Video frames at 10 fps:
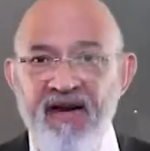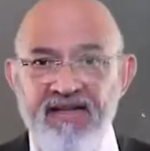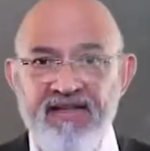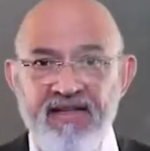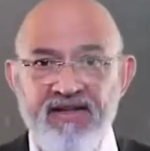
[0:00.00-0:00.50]

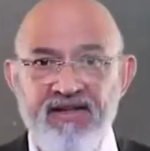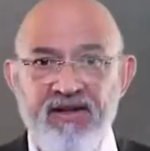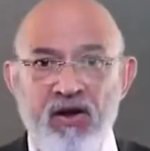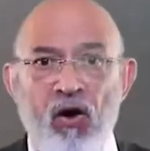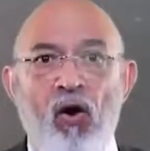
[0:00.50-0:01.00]
phases
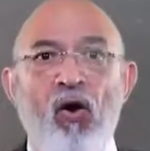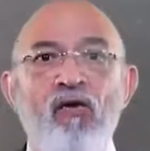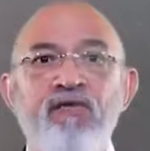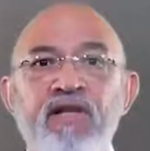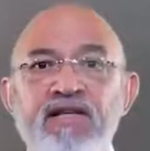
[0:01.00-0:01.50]

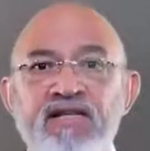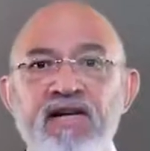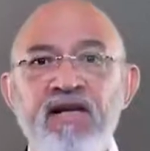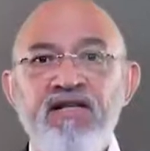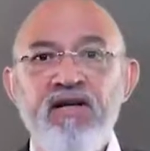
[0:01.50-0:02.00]
of the
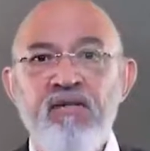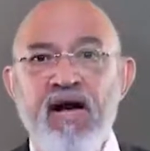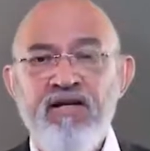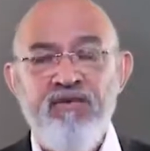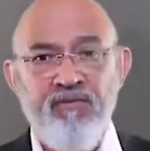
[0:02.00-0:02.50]
disaster
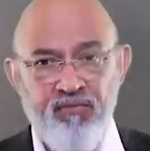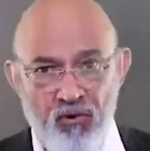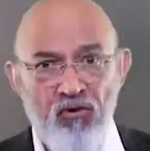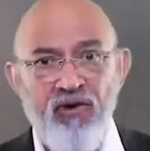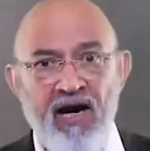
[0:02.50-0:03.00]
management
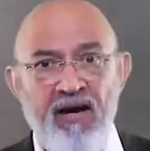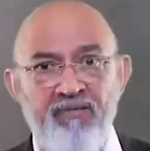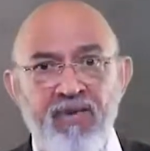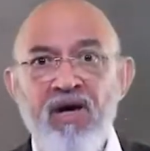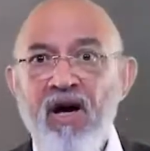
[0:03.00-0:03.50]
program
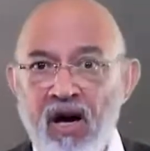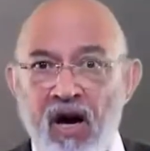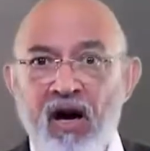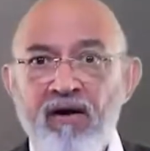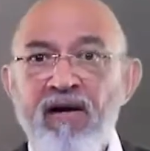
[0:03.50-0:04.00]

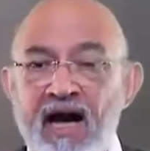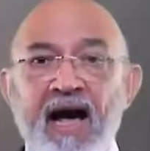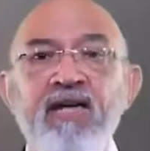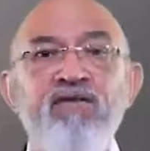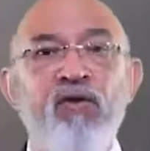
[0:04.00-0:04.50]
are
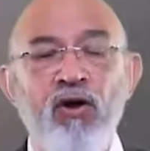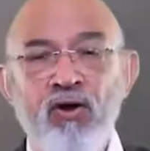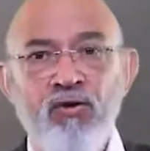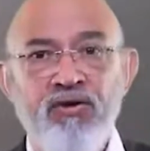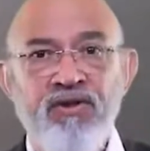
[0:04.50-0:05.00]
as follows.